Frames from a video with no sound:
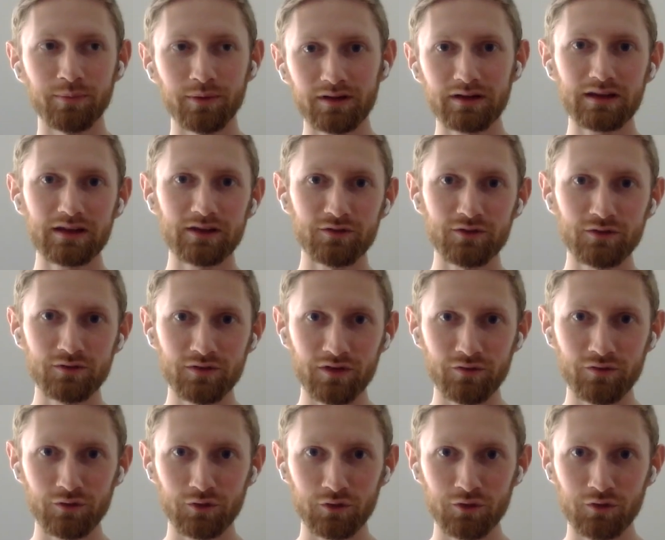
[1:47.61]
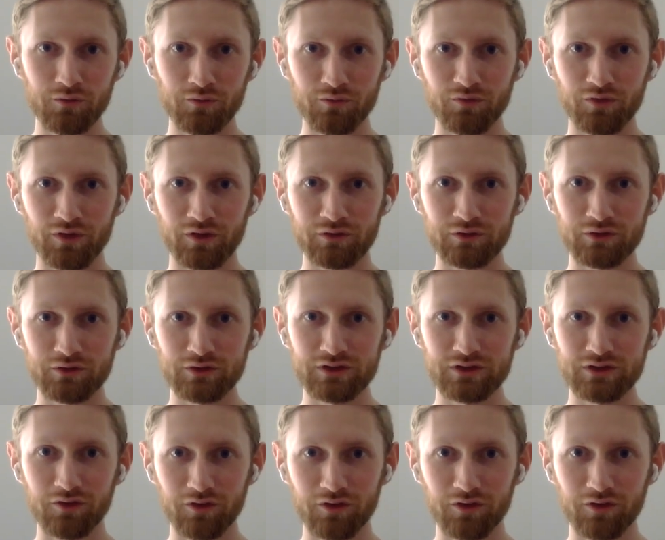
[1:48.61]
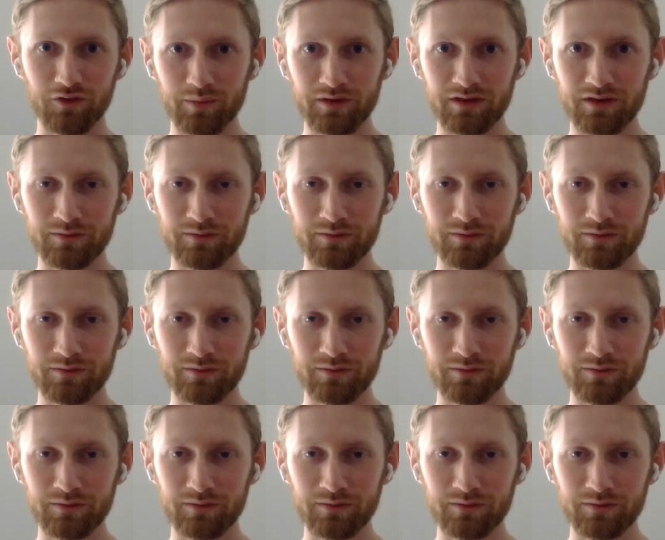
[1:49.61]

But if you've ever found yourself copying